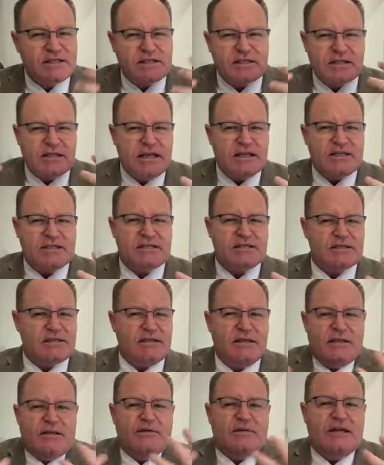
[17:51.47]

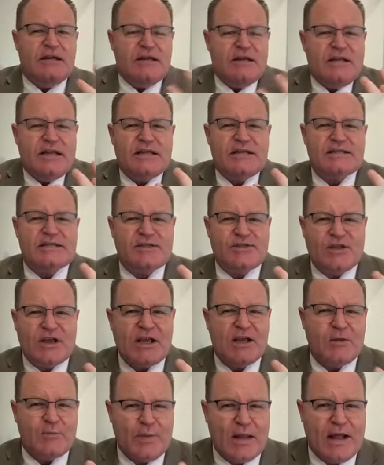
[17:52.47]
let's
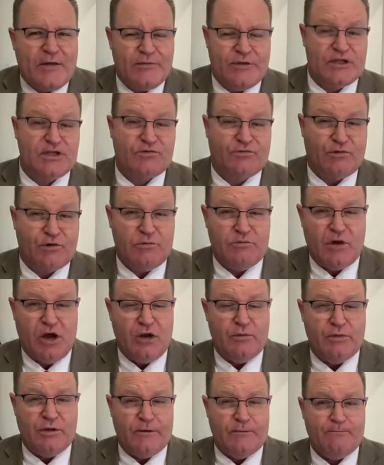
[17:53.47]
think about this for a
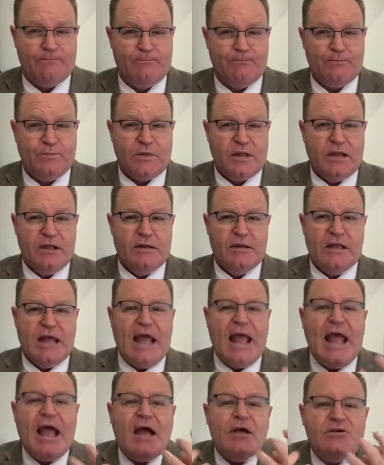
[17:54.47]
moment.
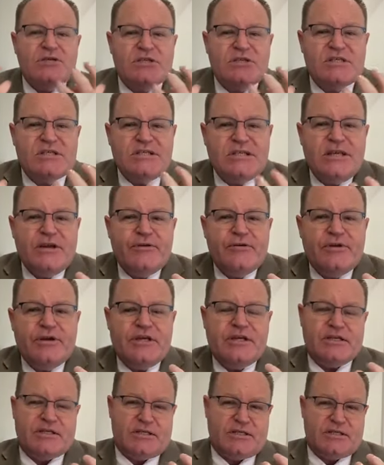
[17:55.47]
How
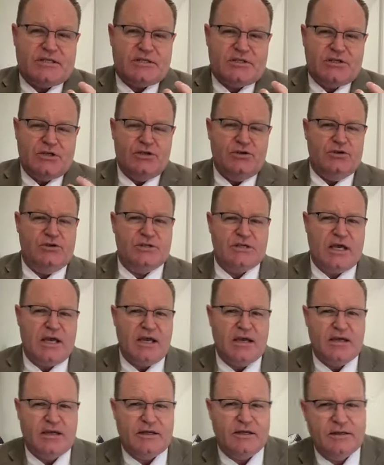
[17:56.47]
serious do you
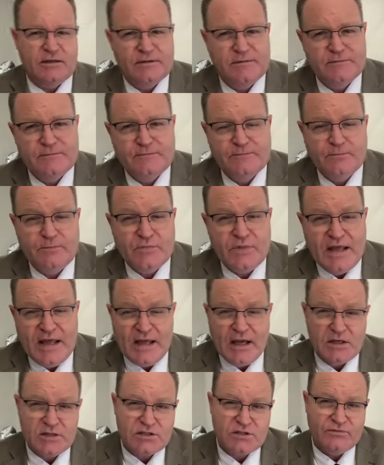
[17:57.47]
take
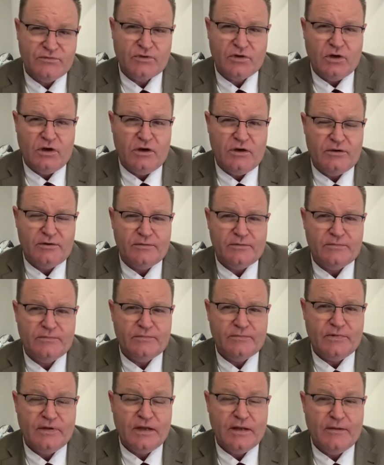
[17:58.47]
the house of God?
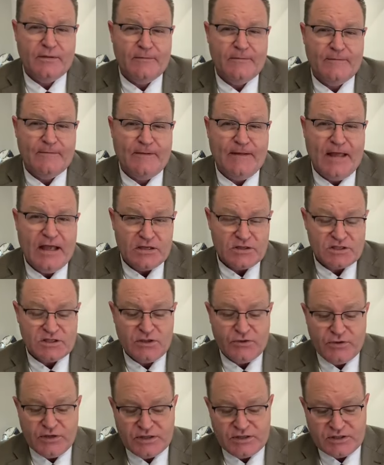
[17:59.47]
How
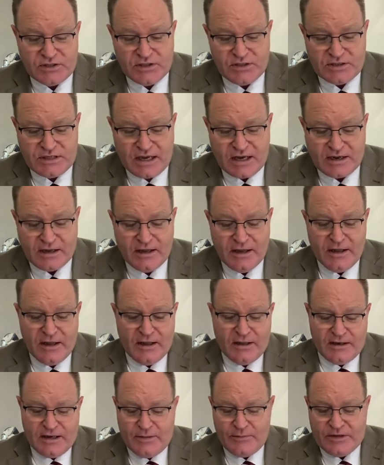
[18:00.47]
serious do you take it?
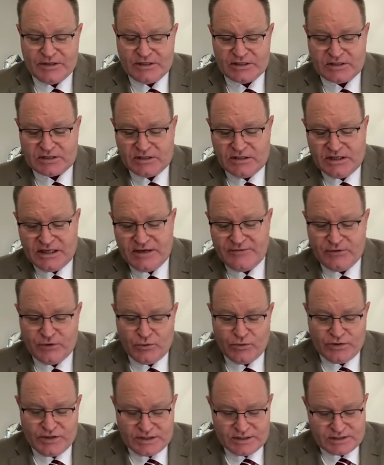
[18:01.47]
Let me just leave
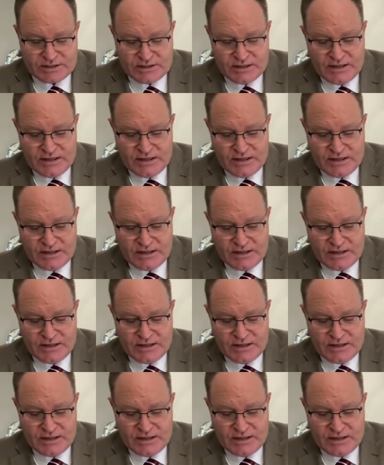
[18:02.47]
you with